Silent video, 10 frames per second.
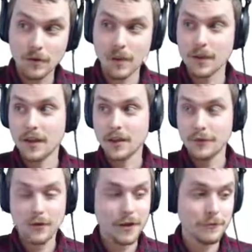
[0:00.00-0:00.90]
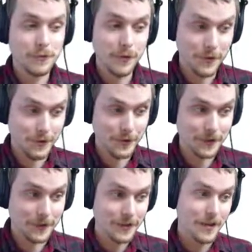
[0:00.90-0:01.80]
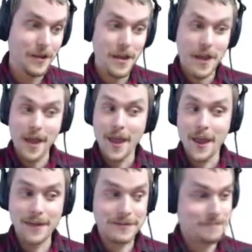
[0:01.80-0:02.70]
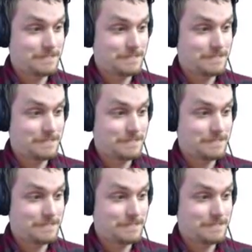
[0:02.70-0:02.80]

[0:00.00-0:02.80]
in case you guys were wondering, it